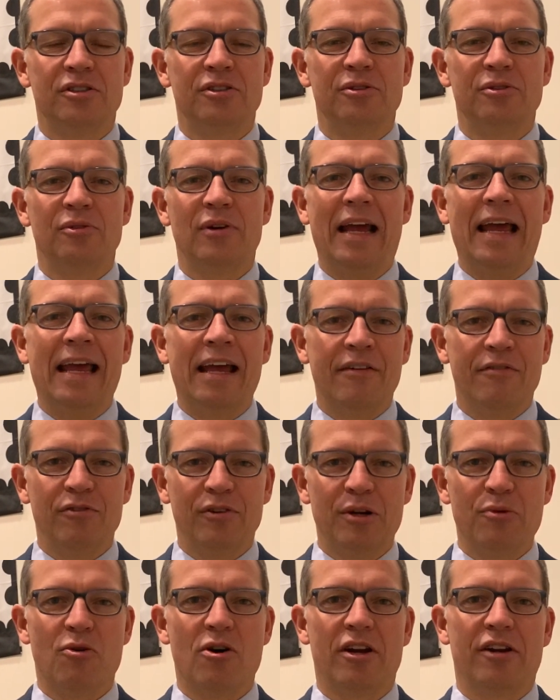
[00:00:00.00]
to
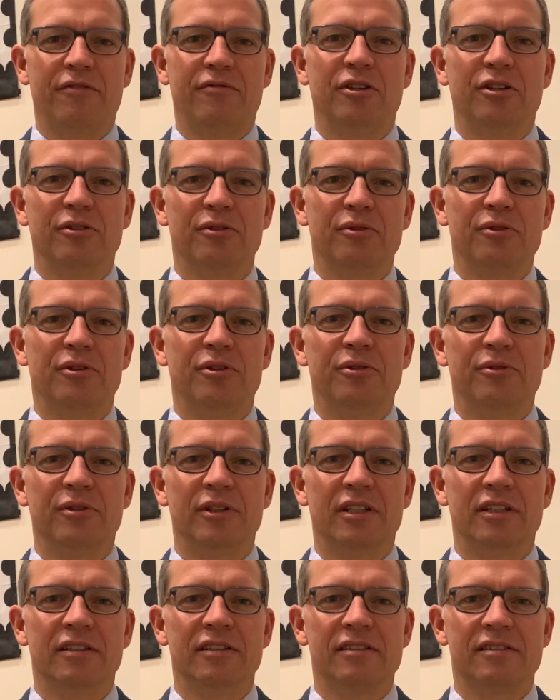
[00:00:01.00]
every one of you who
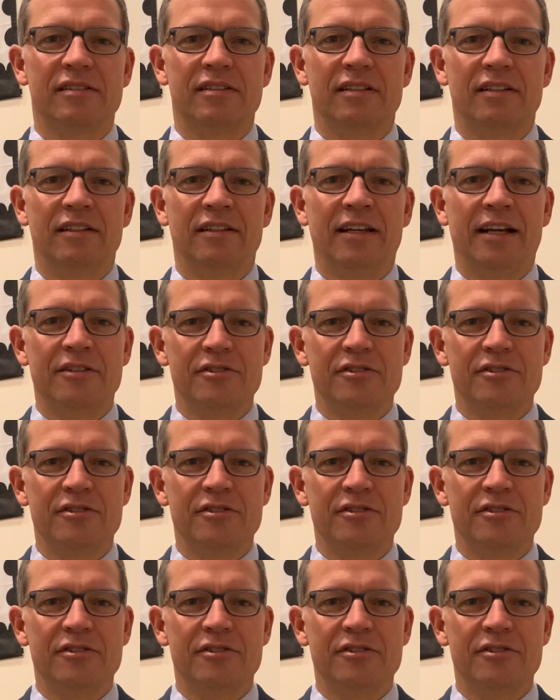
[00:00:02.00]
is an